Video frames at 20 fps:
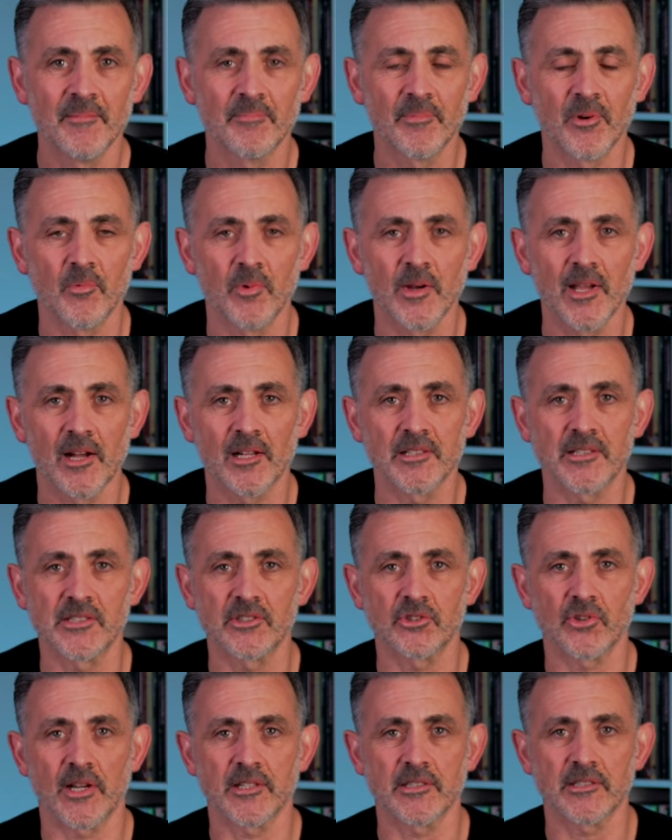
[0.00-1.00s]
but we are
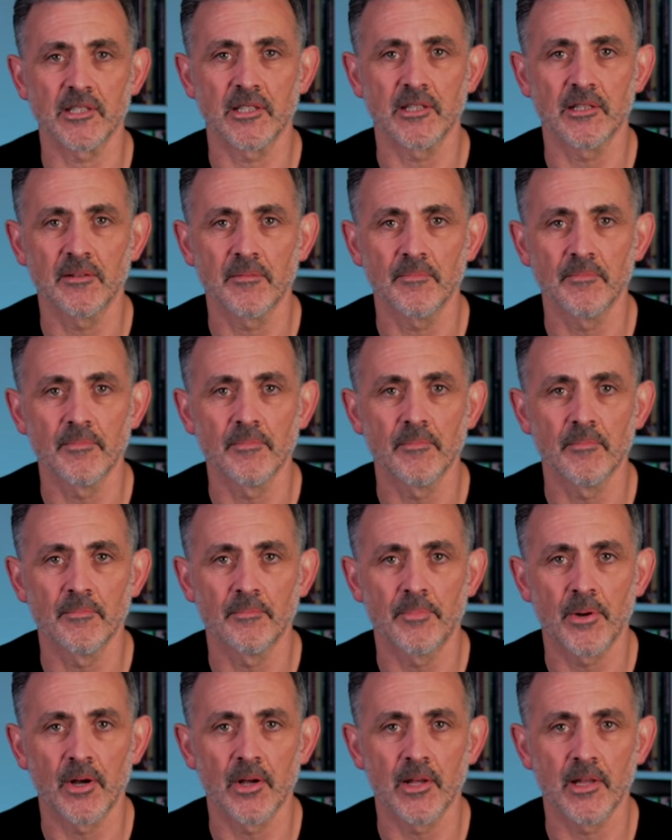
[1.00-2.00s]
distracted
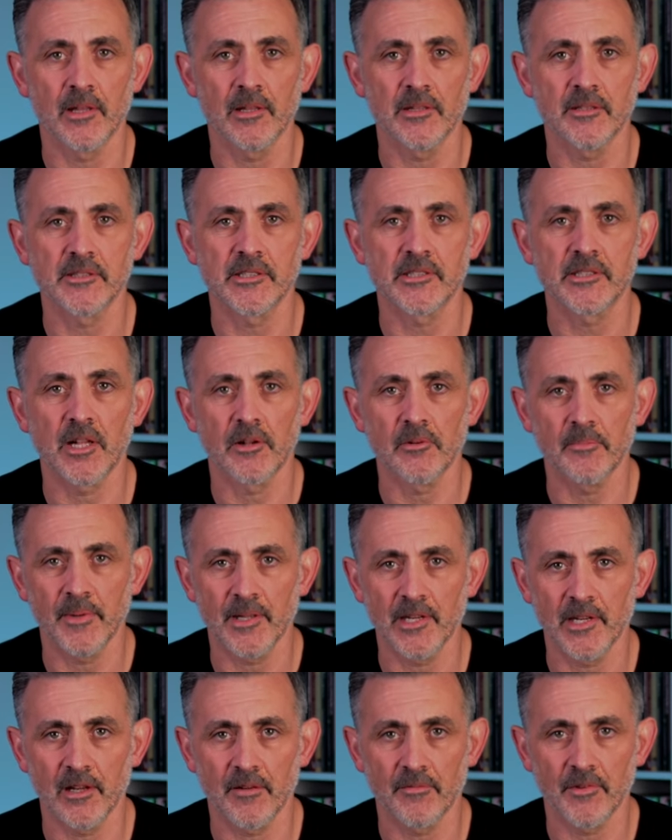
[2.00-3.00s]
by so
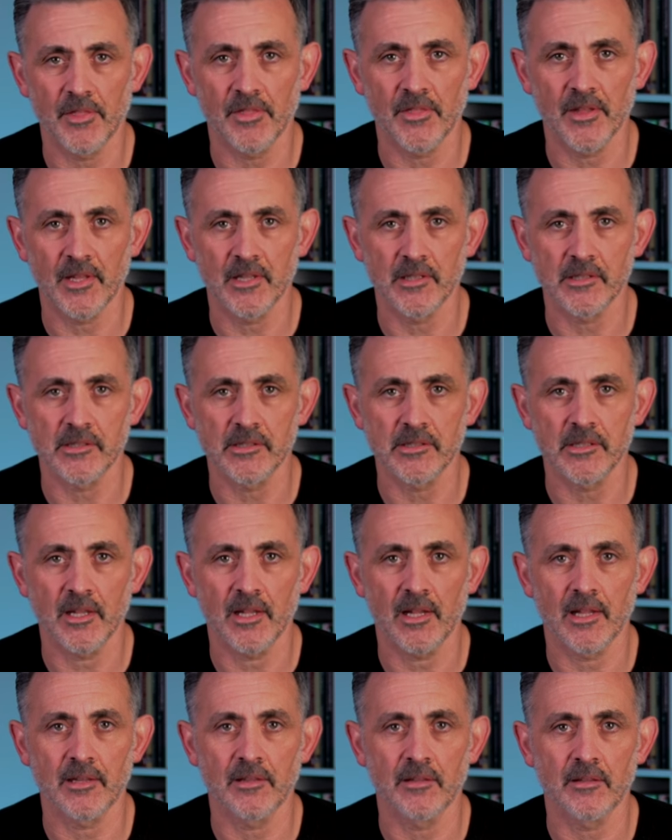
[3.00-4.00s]
many other things
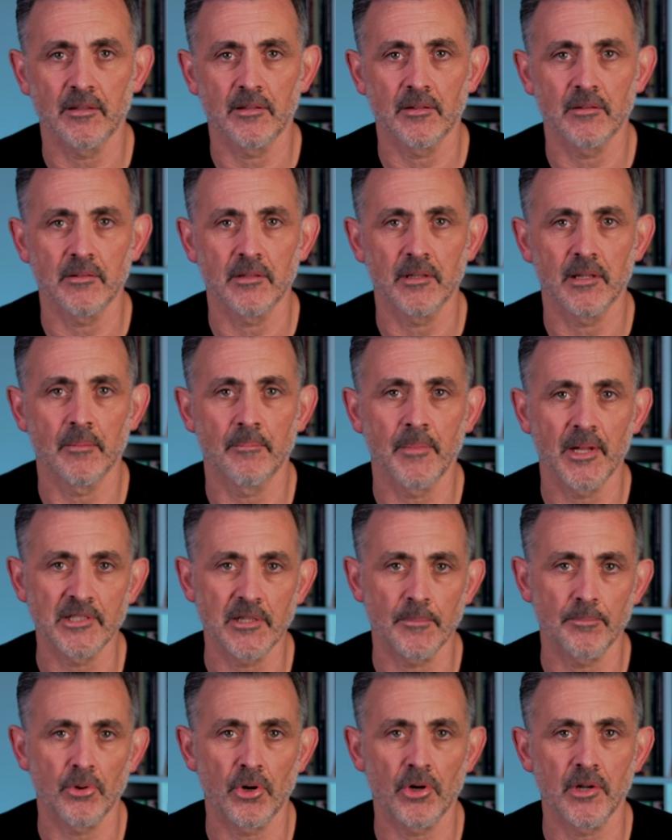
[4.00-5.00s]
and you know
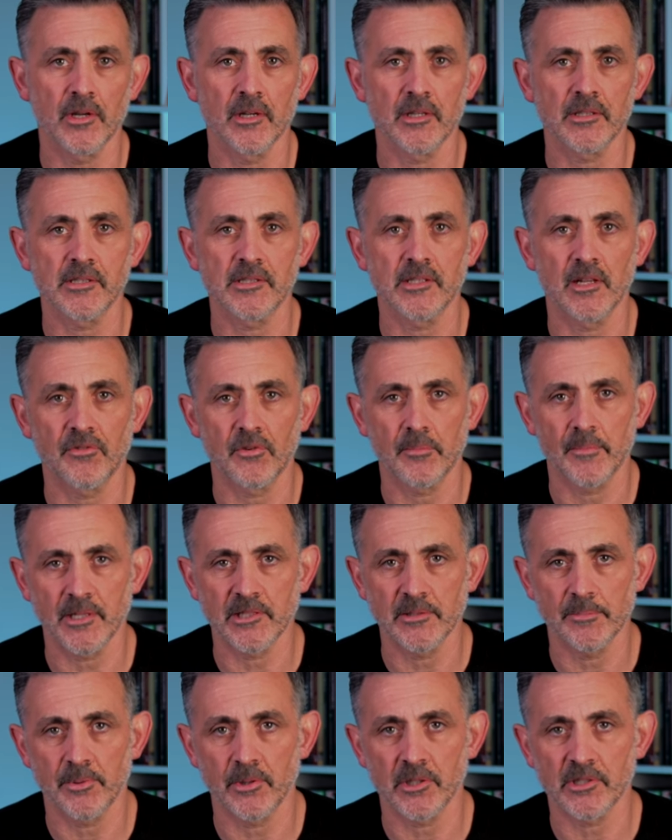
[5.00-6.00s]
magic products different
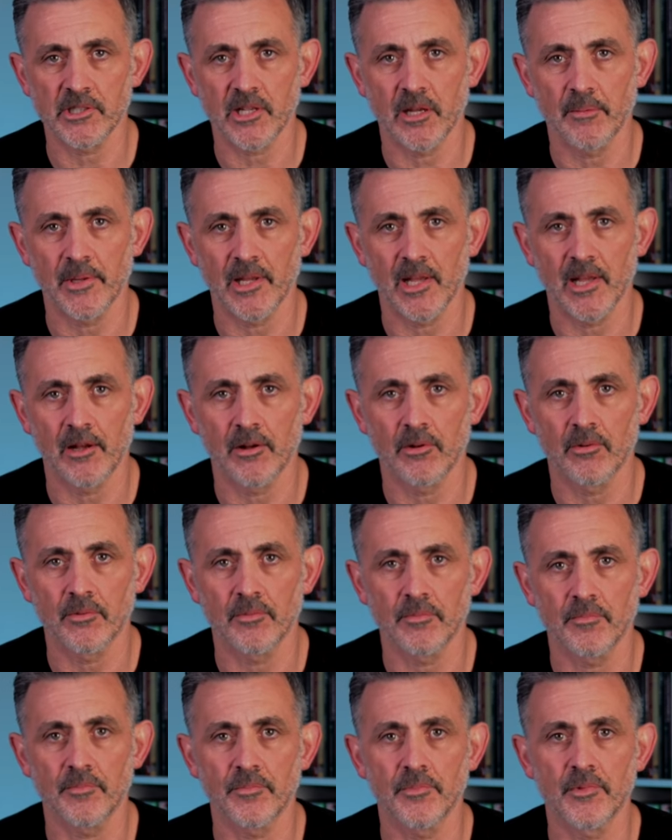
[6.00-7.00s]
magic books coming out
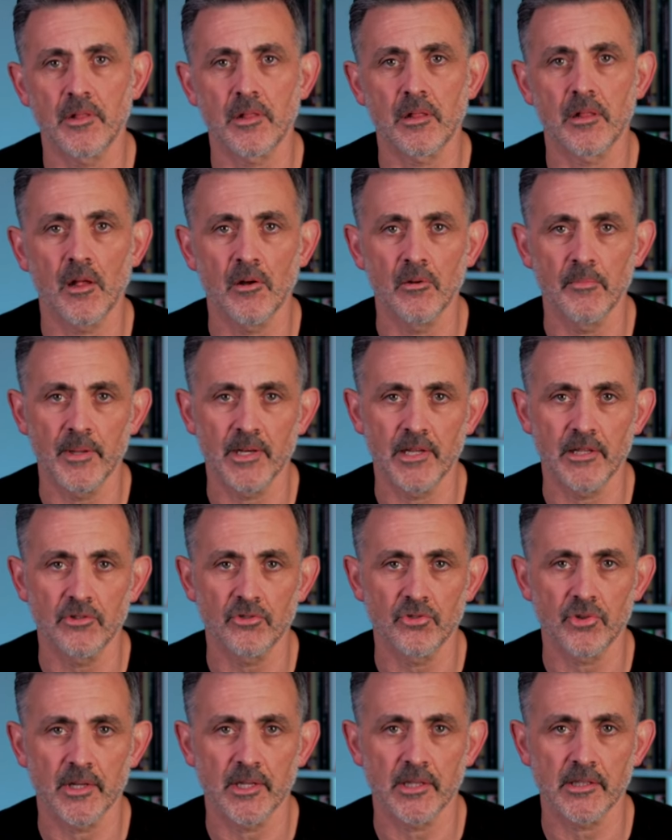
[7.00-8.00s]
so many
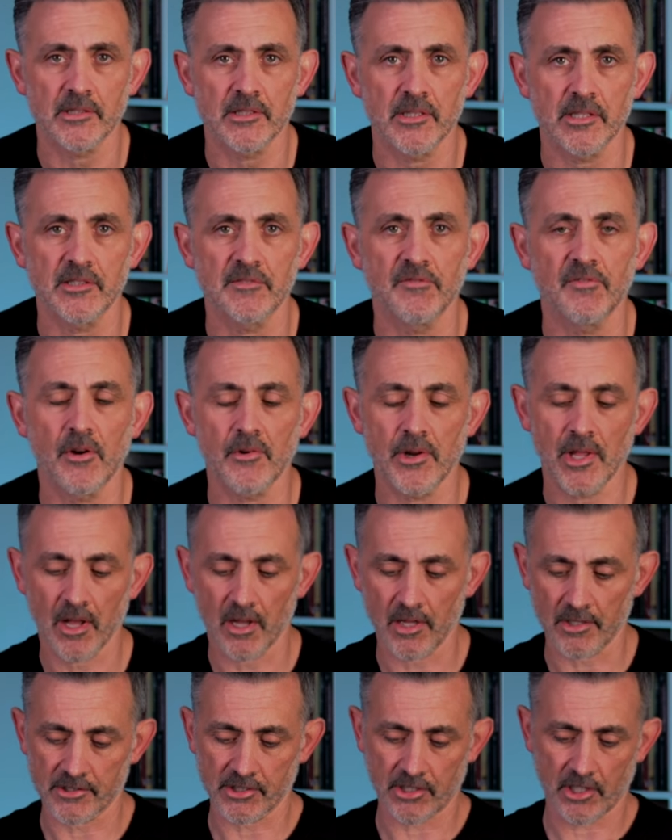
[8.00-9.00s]
tricks that it's very
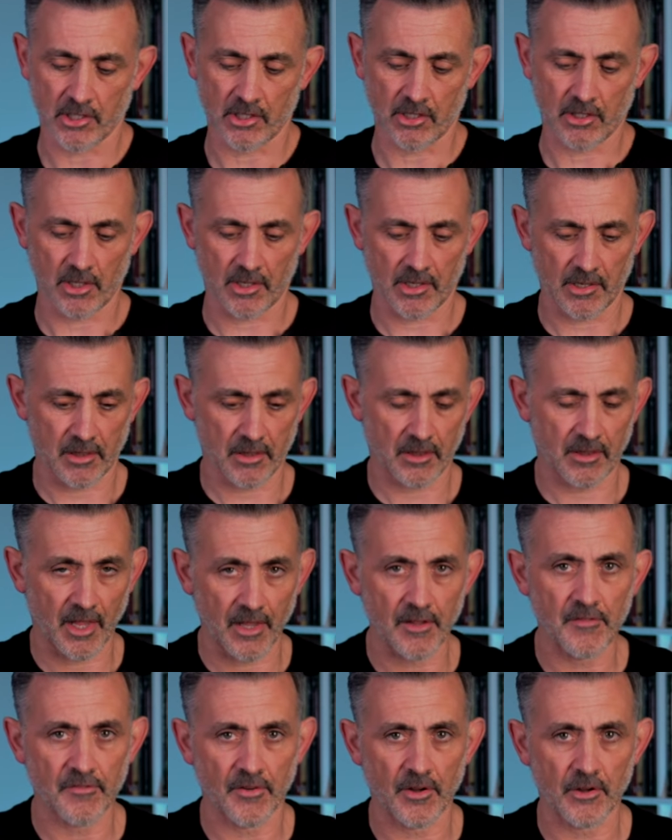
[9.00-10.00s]
hard to kind of
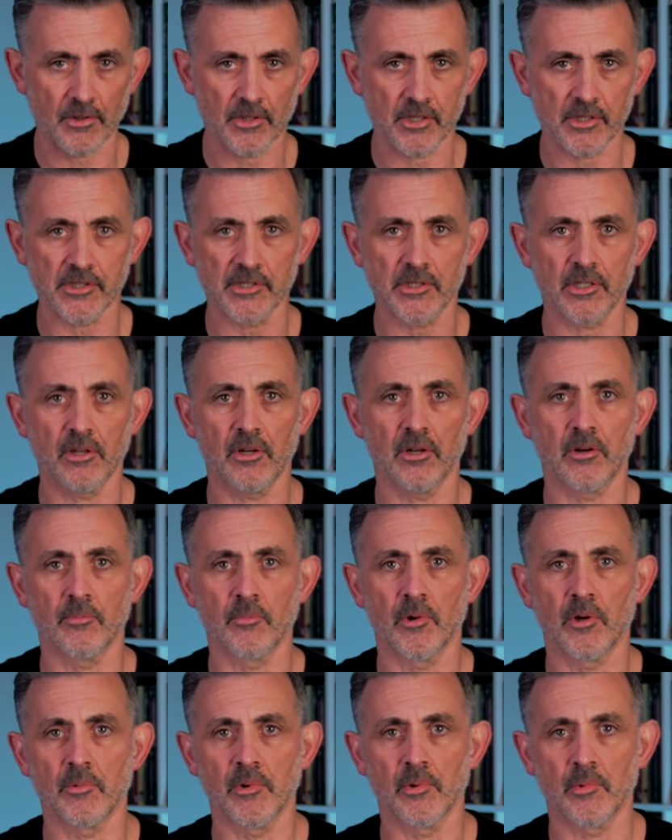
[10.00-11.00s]
stay focused on
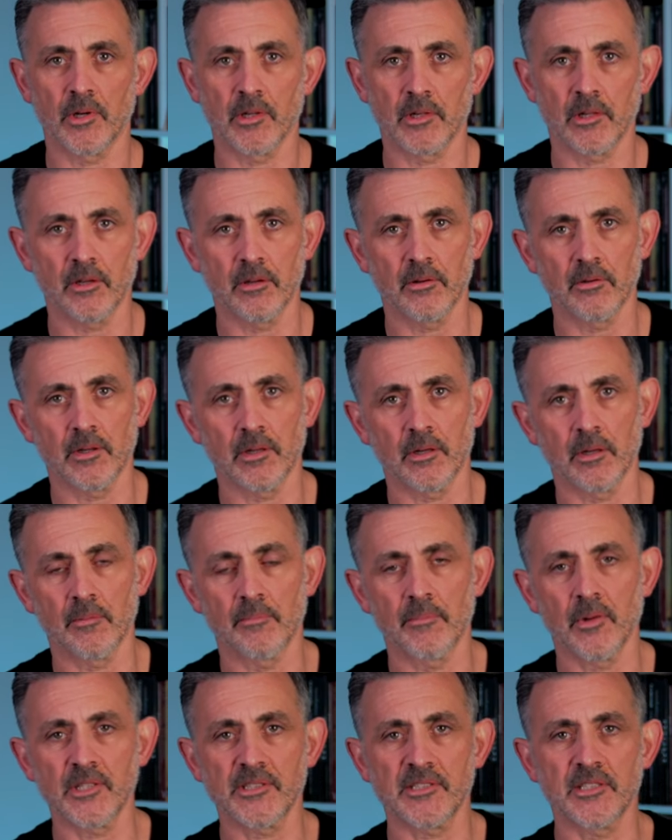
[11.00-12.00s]
what we want to do and uh,
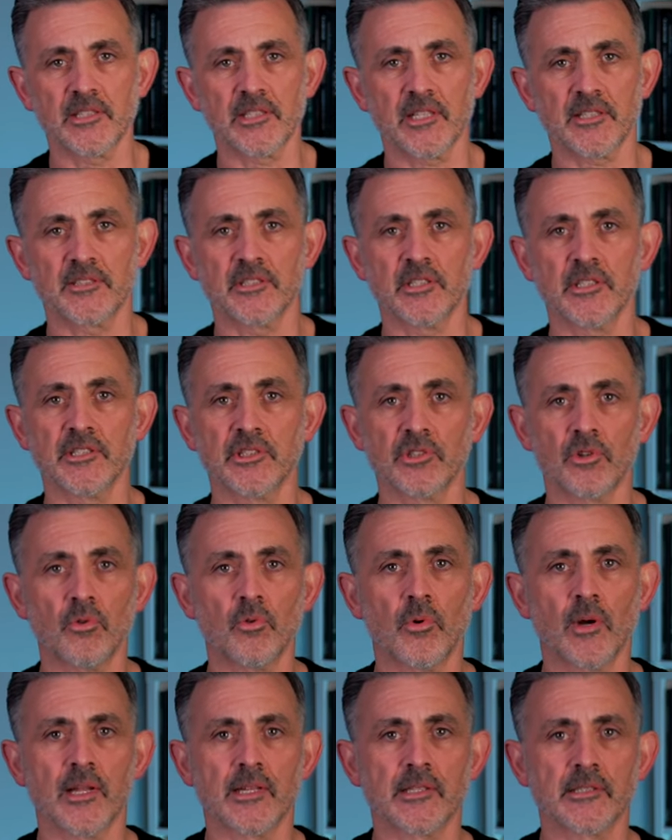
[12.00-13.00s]
my suggestion is
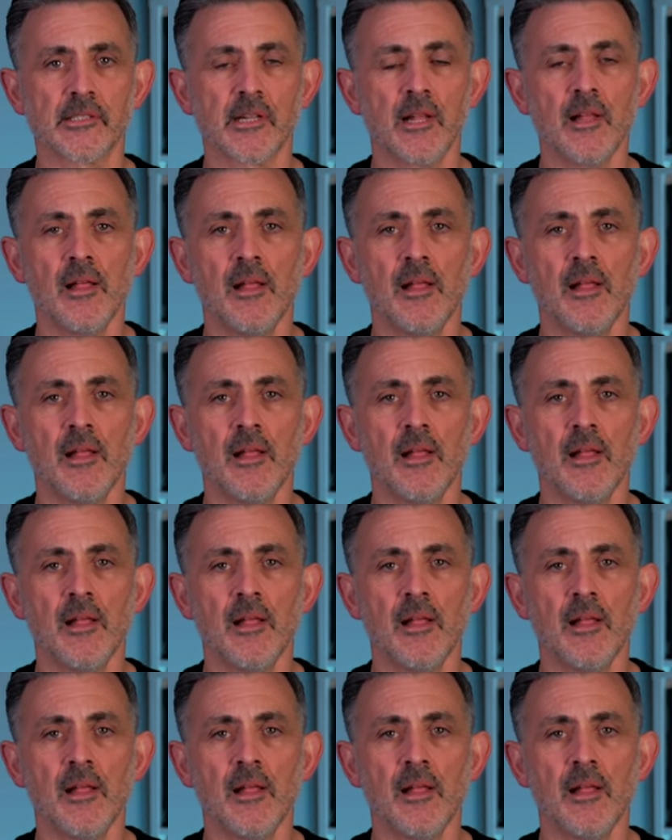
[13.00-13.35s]
always